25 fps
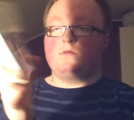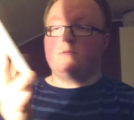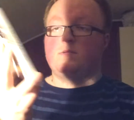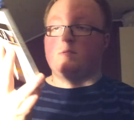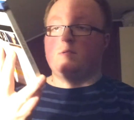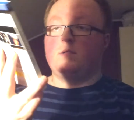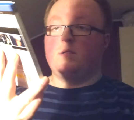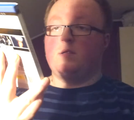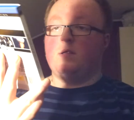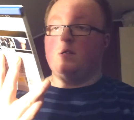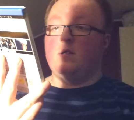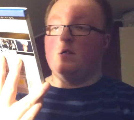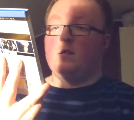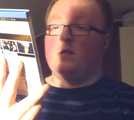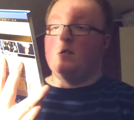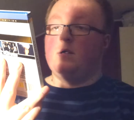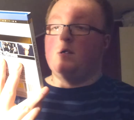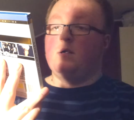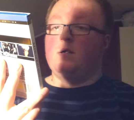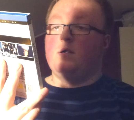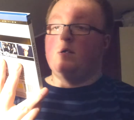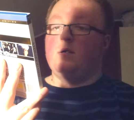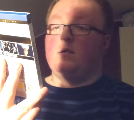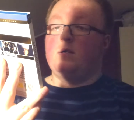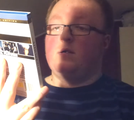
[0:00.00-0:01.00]

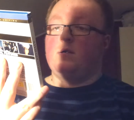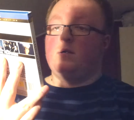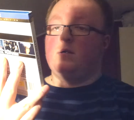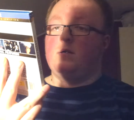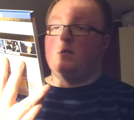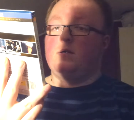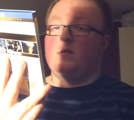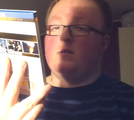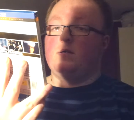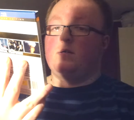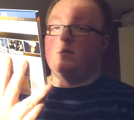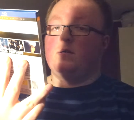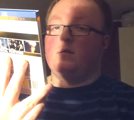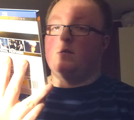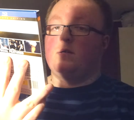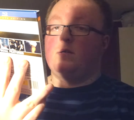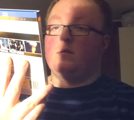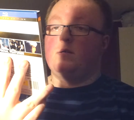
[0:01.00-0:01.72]
(silence)